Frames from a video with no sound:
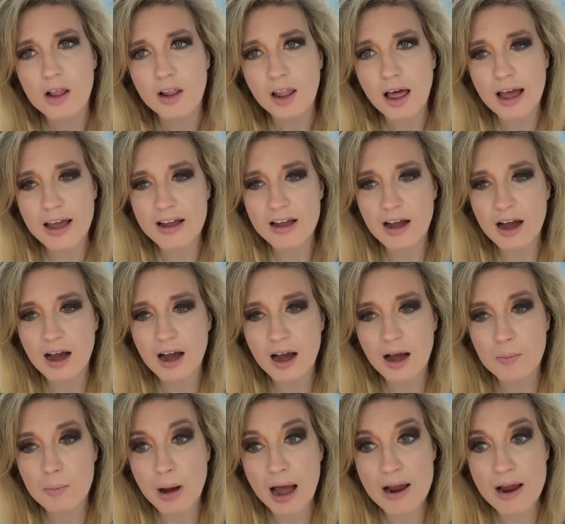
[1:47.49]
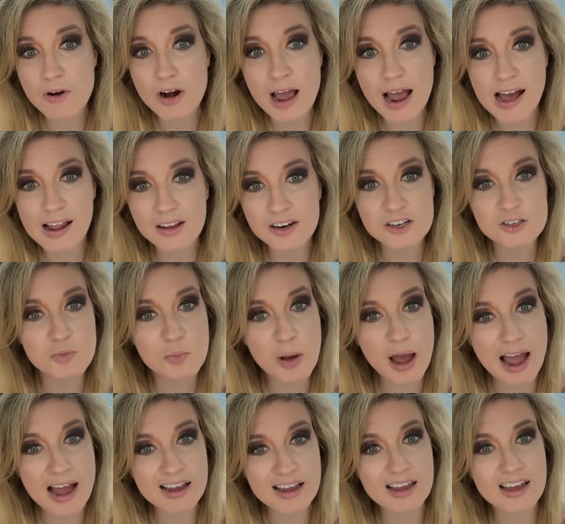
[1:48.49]
like uh, Byron Allen is
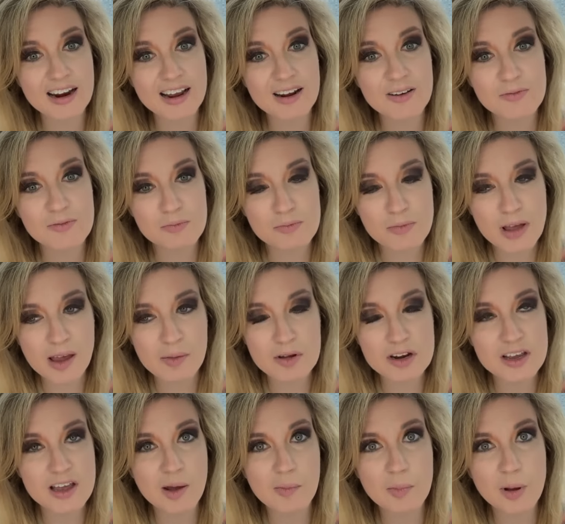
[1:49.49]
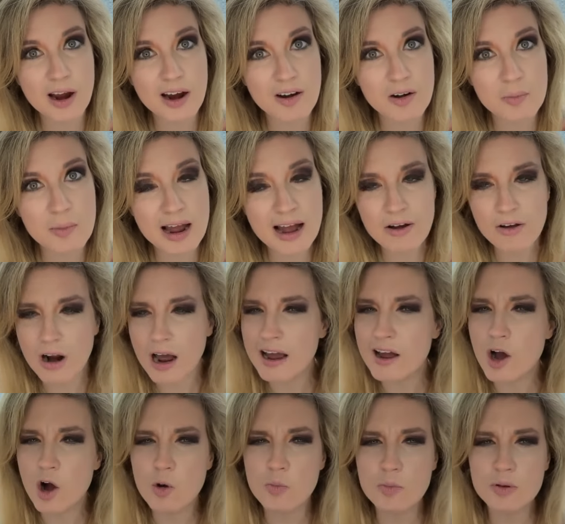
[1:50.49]
back in it, maybe to get Paramount. I
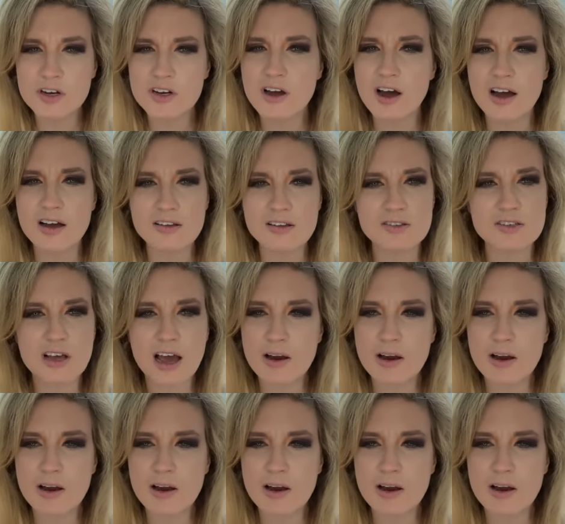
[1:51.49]
hope he does.